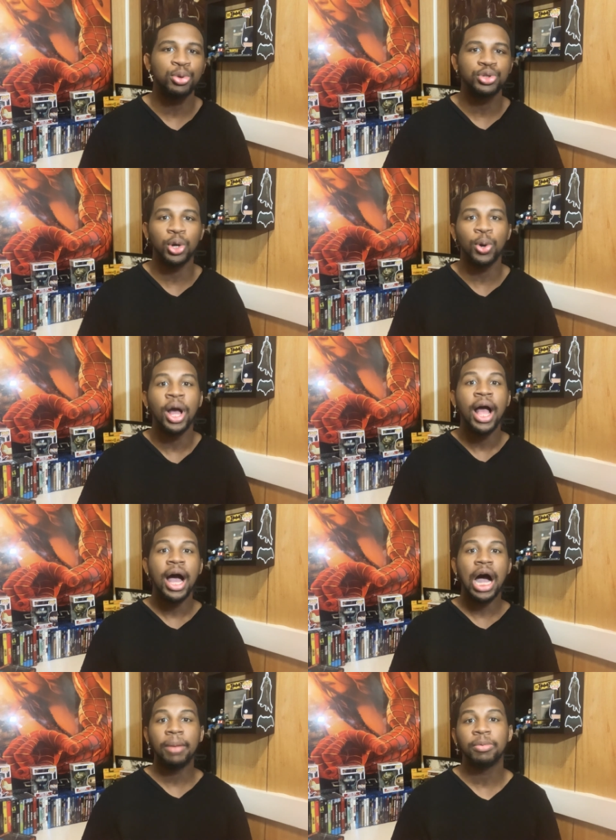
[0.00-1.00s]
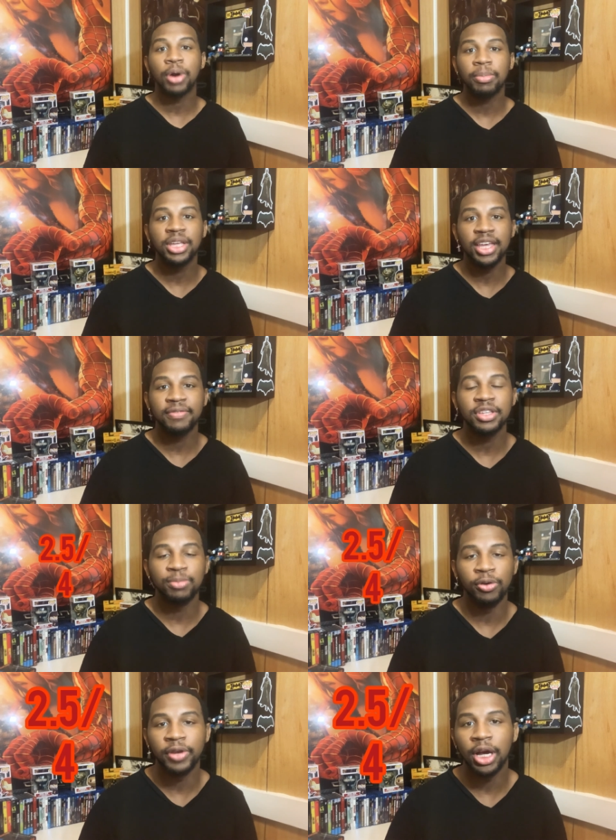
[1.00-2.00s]
So I'm gonna probably give this
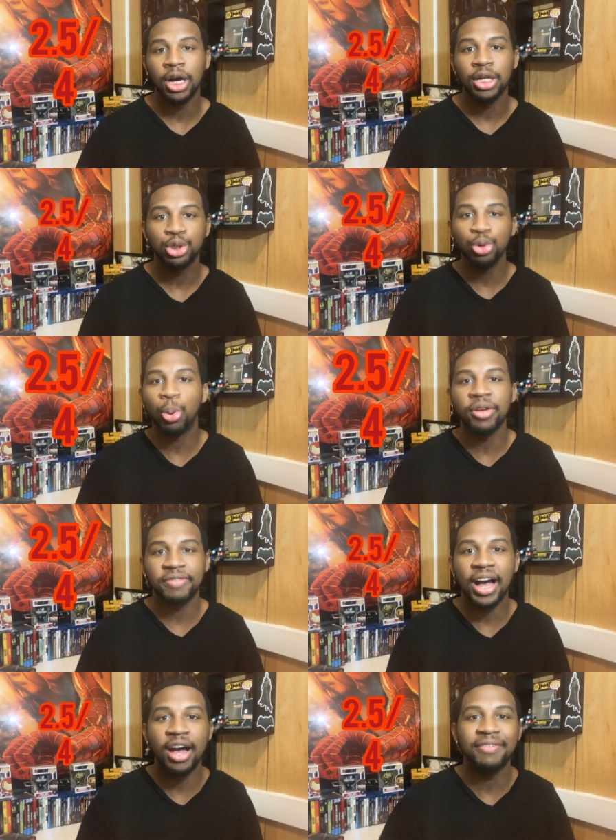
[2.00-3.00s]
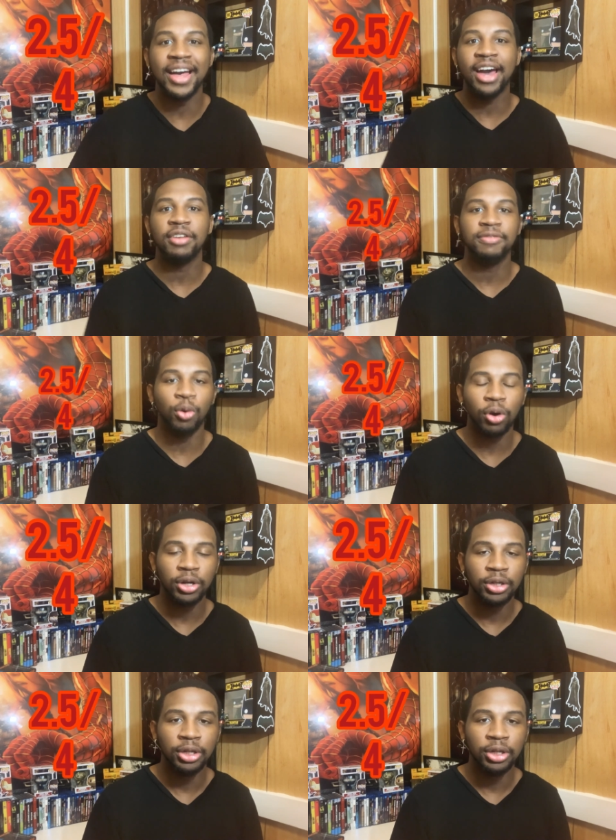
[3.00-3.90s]
movie a 2.5 out of 4.